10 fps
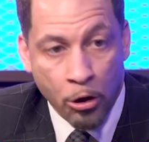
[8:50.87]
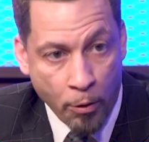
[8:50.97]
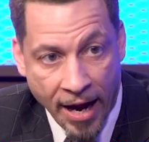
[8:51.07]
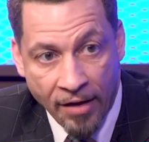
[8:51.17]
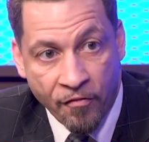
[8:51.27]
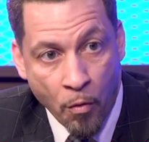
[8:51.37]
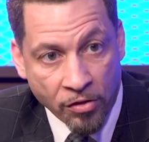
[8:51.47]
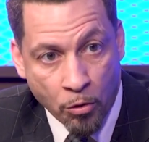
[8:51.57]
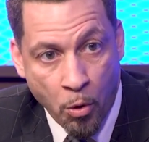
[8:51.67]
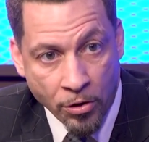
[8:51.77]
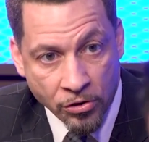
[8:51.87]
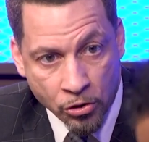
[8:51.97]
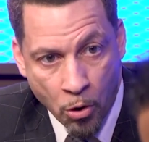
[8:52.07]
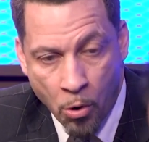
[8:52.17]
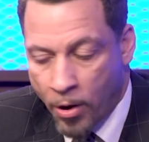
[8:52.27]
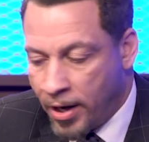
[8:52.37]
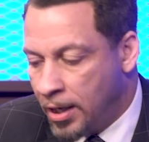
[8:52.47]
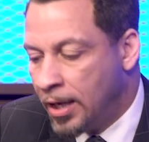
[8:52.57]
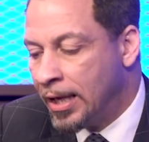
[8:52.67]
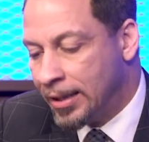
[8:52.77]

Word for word: great fourth quarter scoring,